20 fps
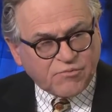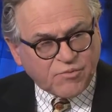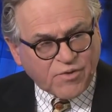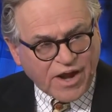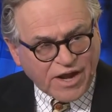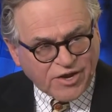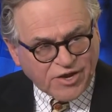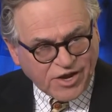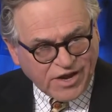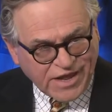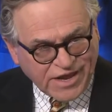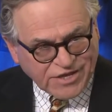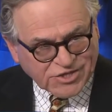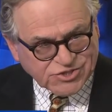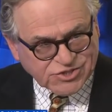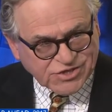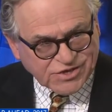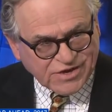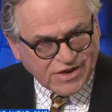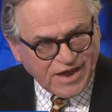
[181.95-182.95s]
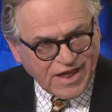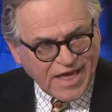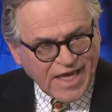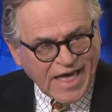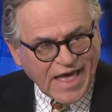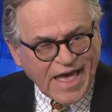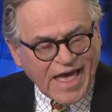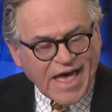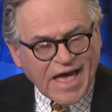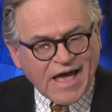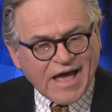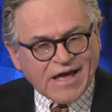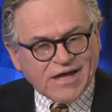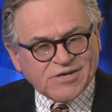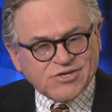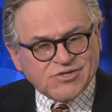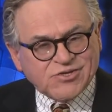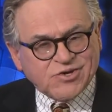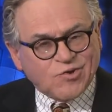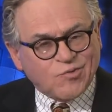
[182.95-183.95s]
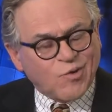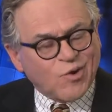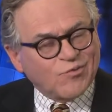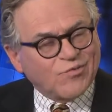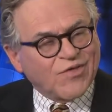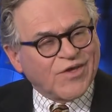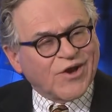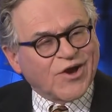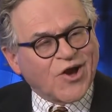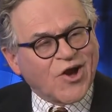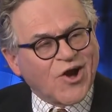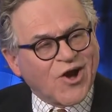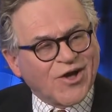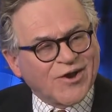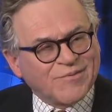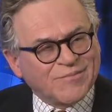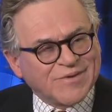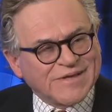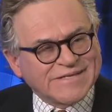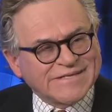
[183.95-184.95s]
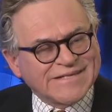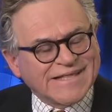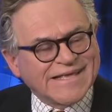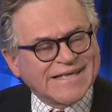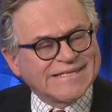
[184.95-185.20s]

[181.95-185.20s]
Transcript: and regulation, to quote The Economist,